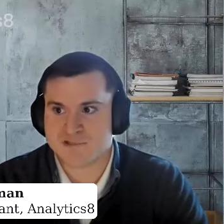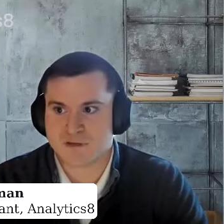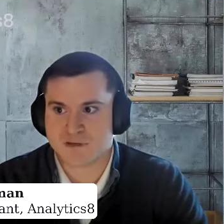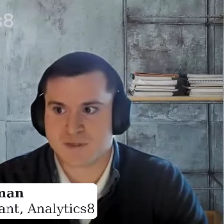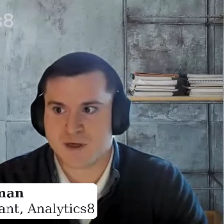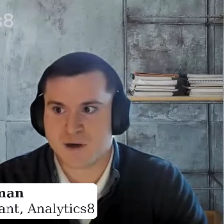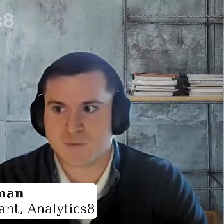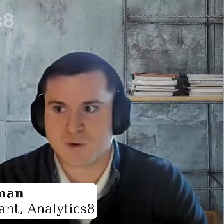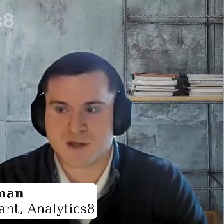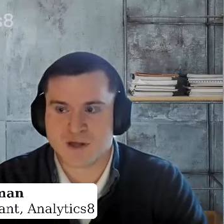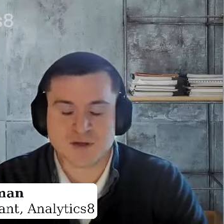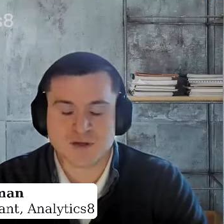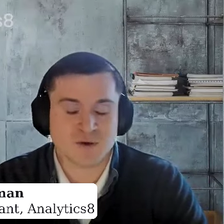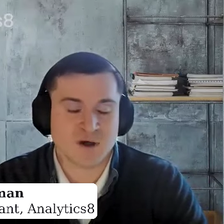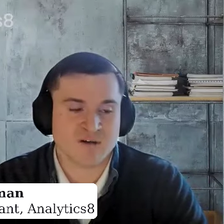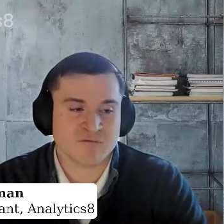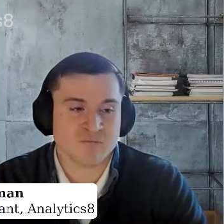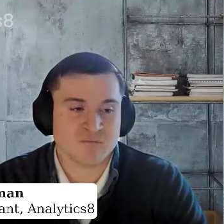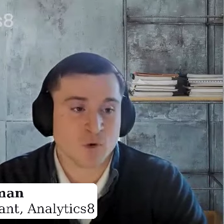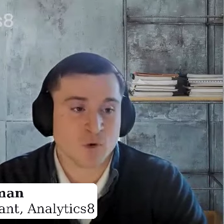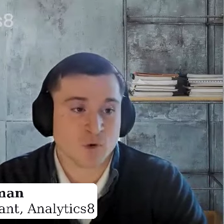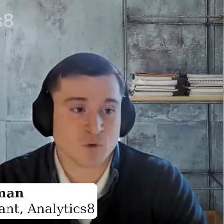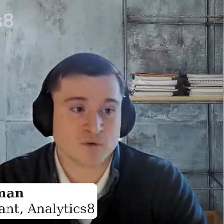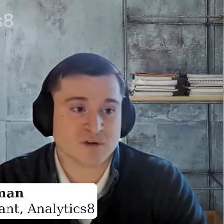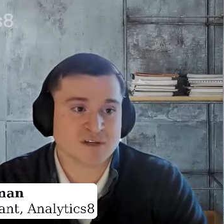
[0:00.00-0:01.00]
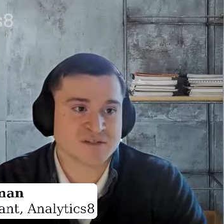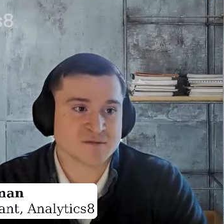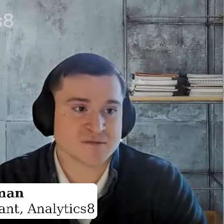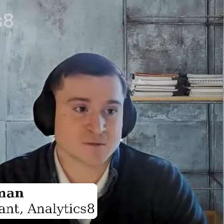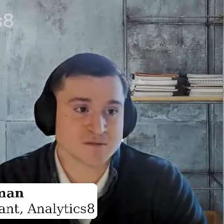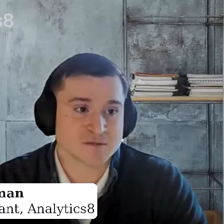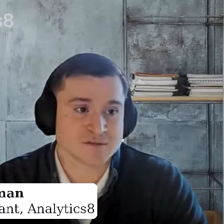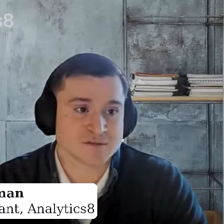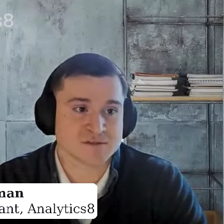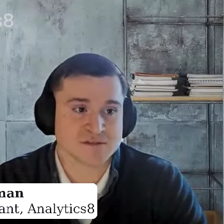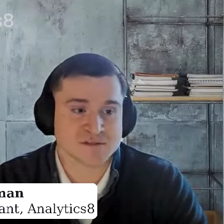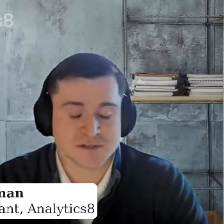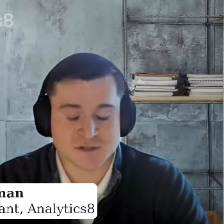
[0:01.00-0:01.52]
So that way you have more
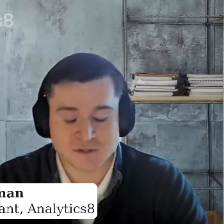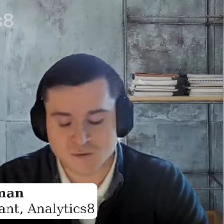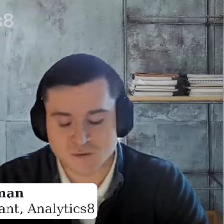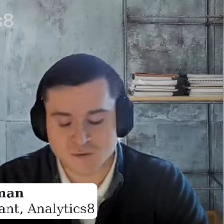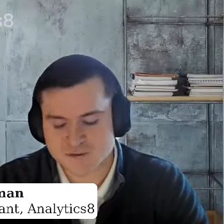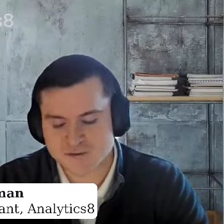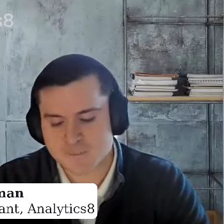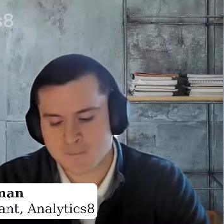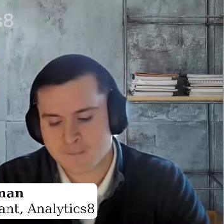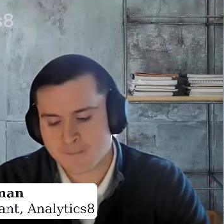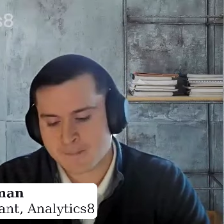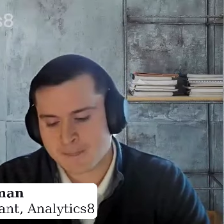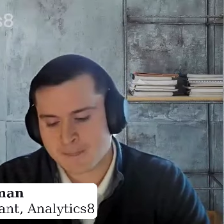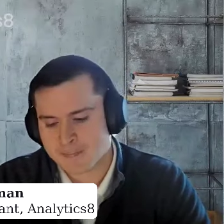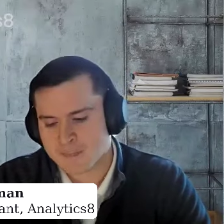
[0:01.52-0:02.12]
resources to use.